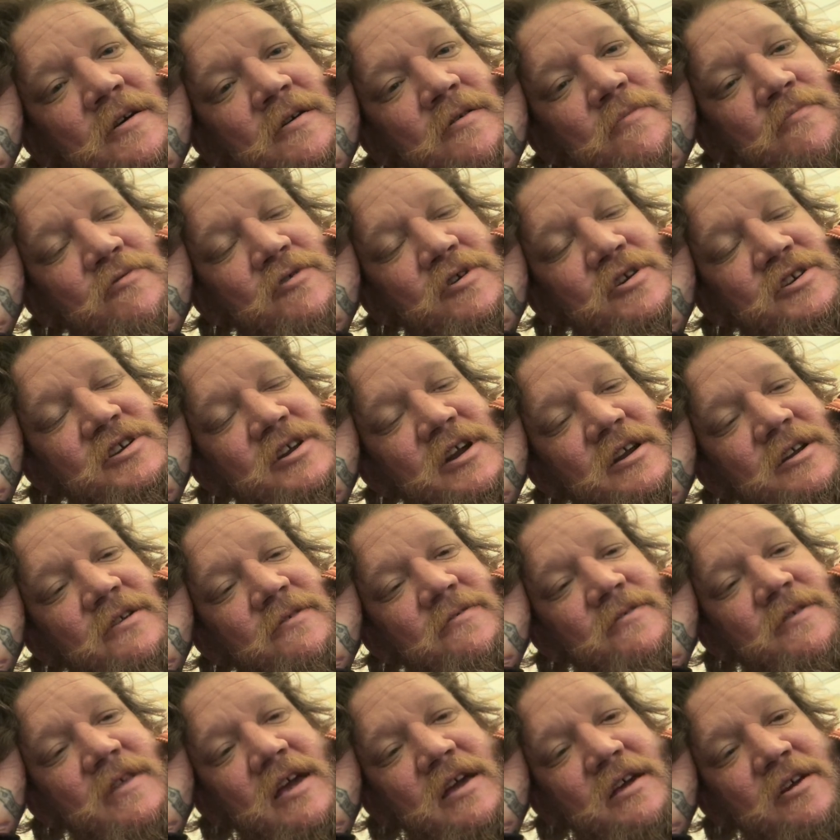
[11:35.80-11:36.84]
Appreciate it.
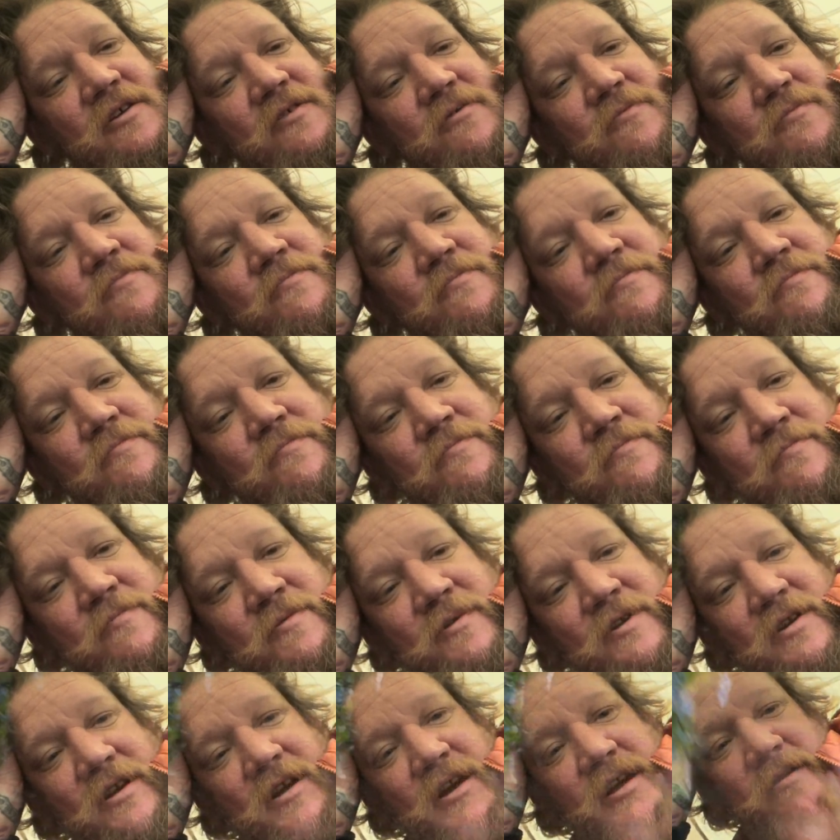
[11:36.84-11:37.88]
Thank you.
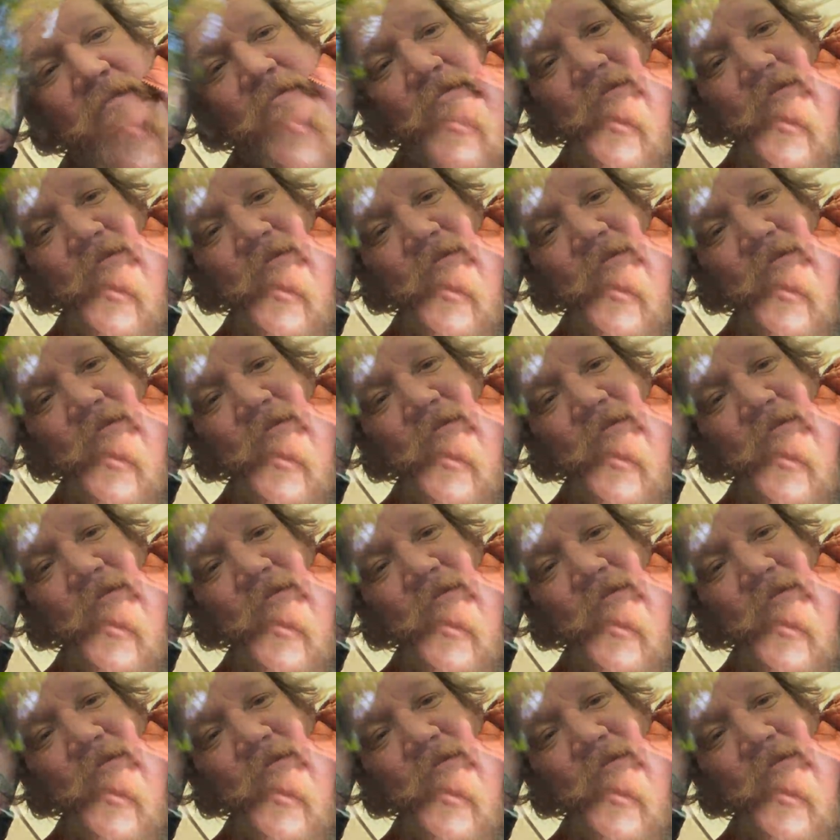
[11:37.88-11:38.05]
Good night.